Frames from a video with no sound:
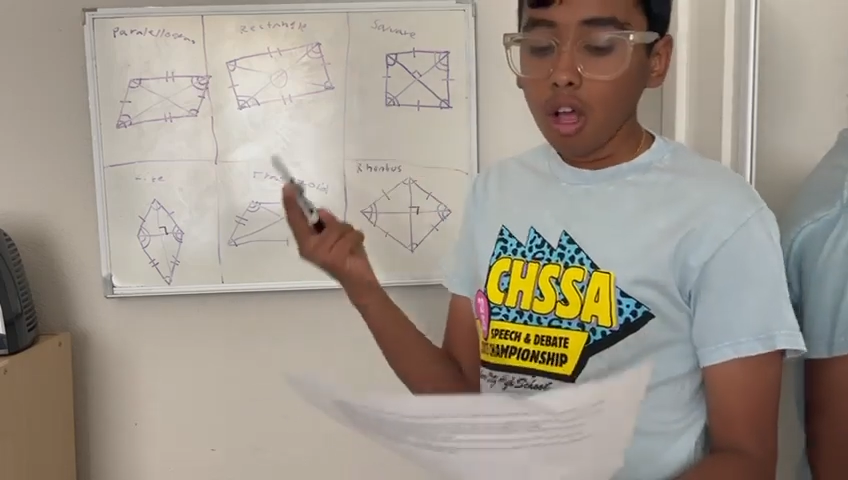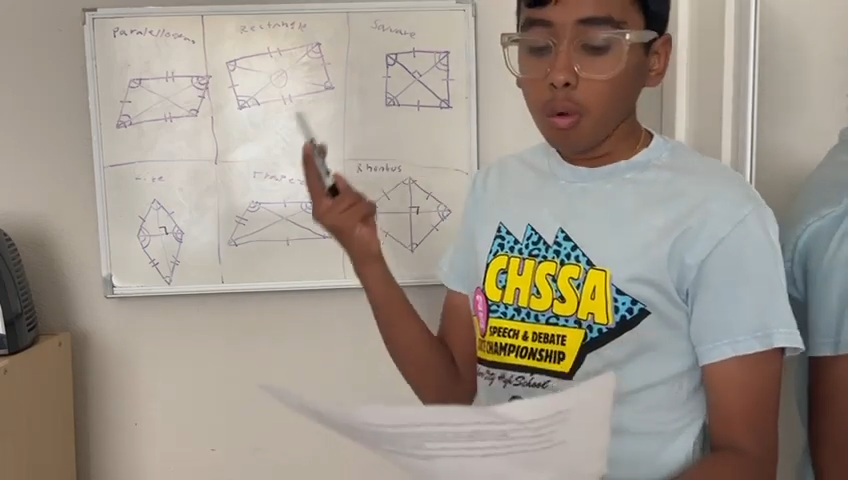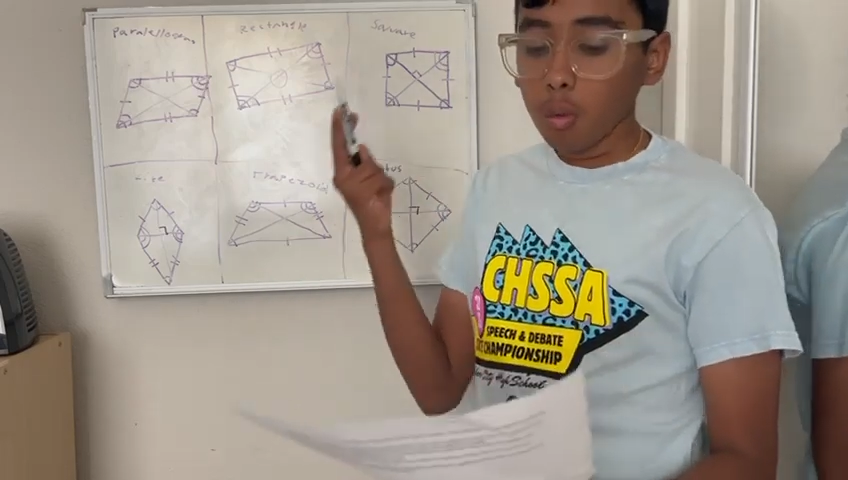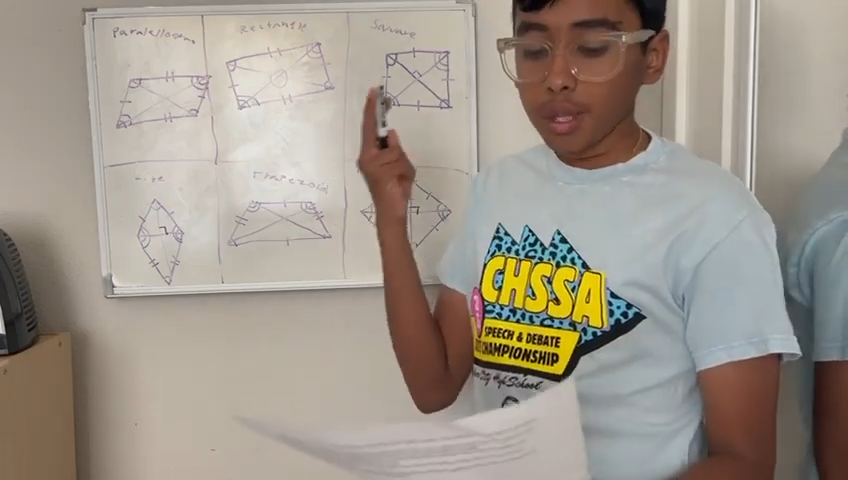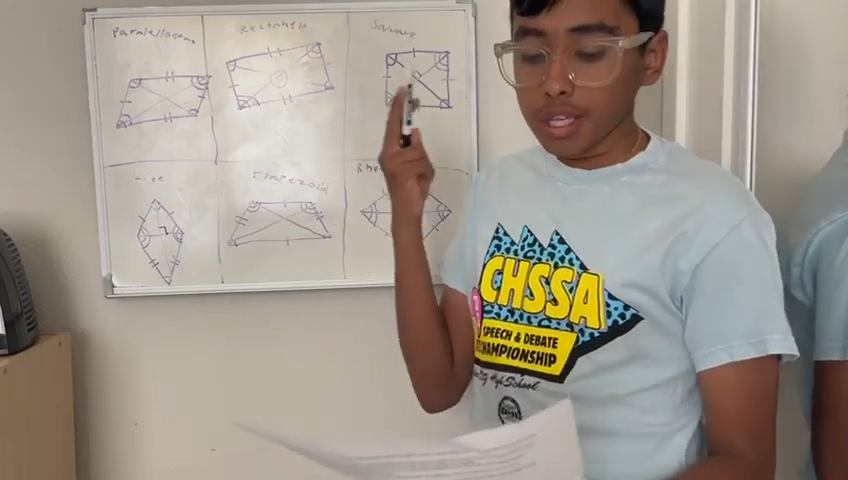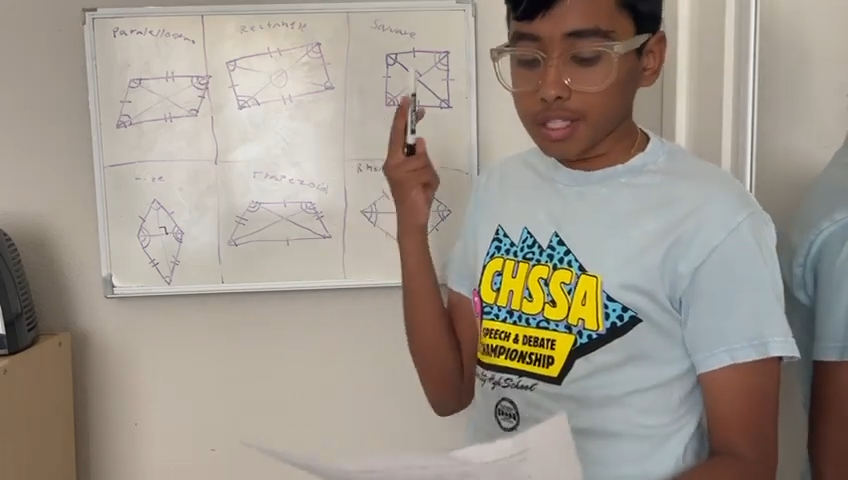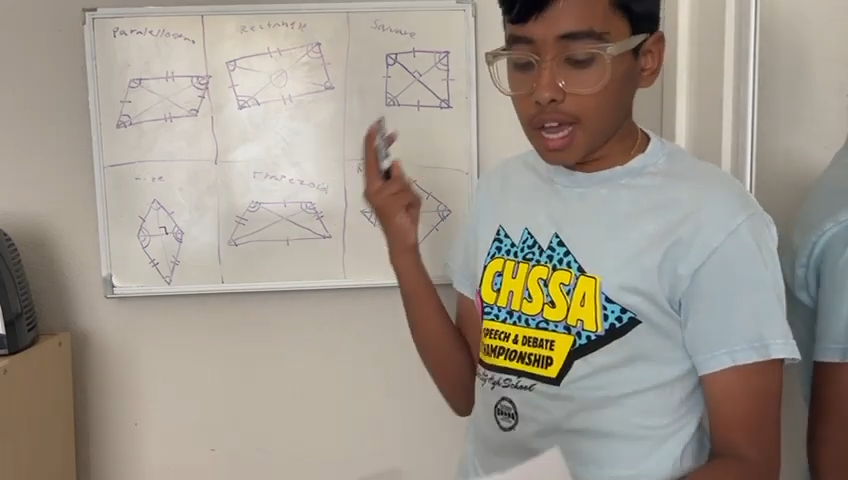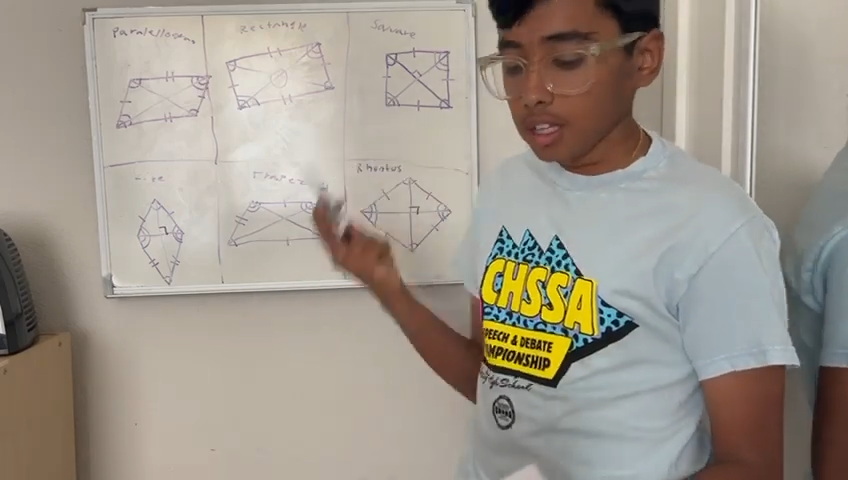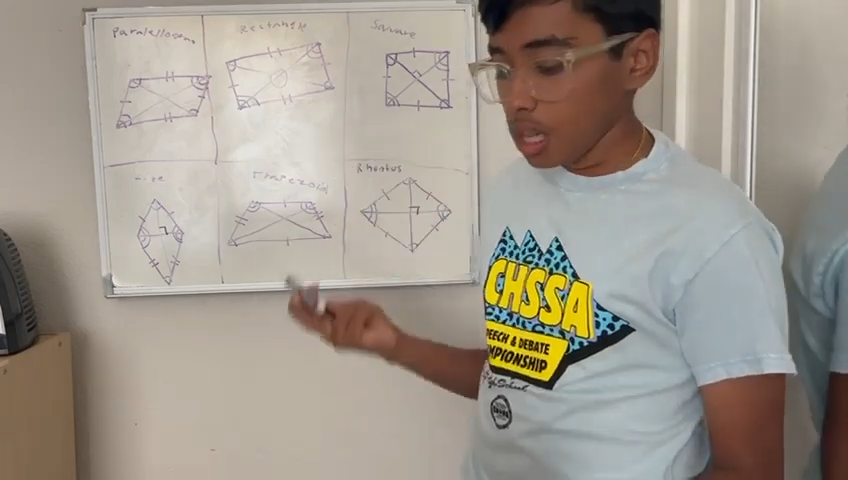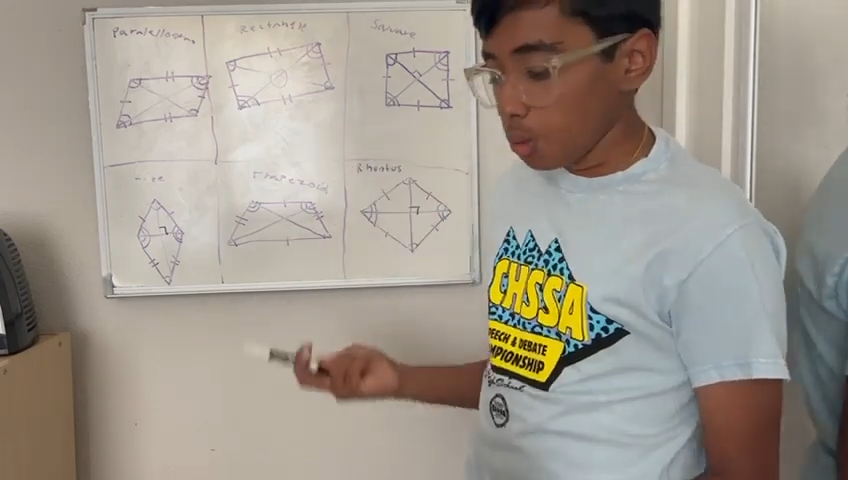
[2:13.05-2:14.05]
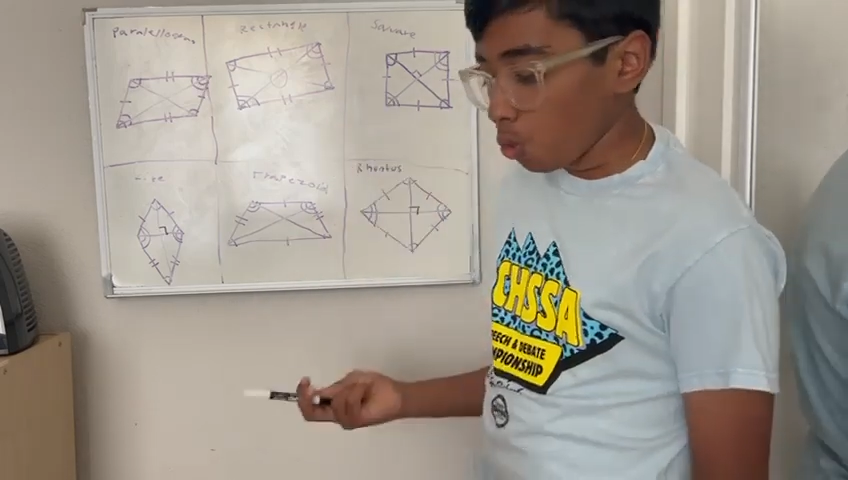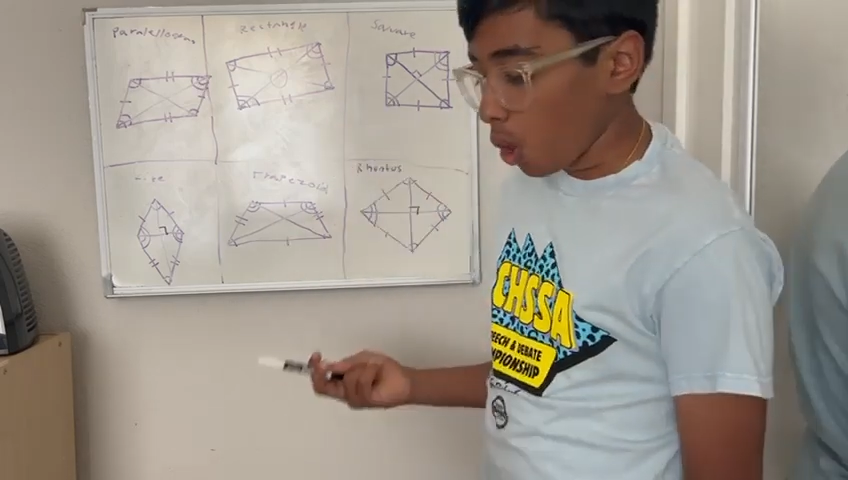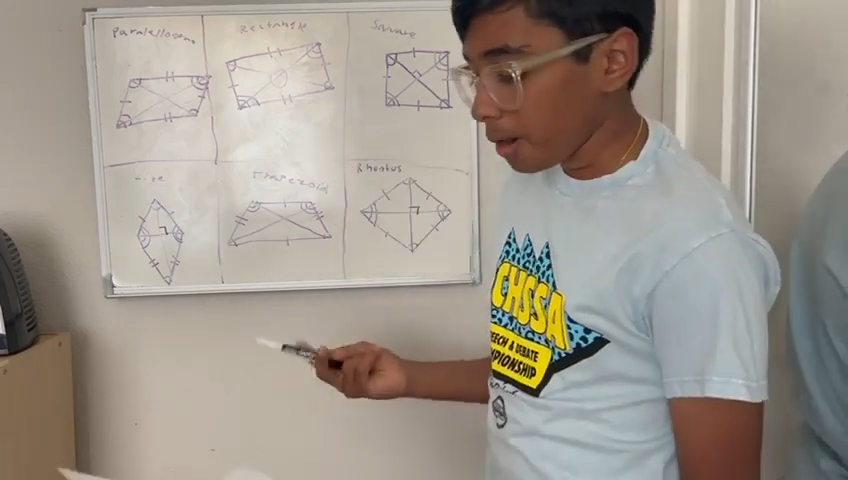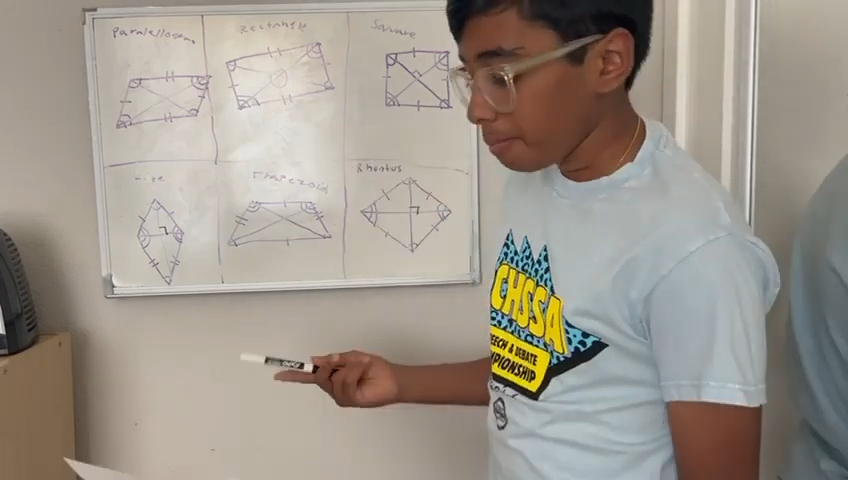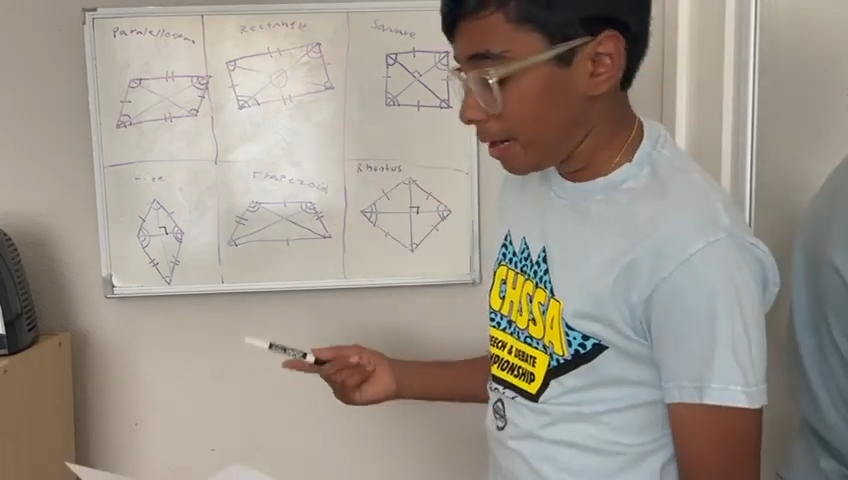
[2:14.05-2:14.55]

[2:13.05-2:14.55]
with exactly 1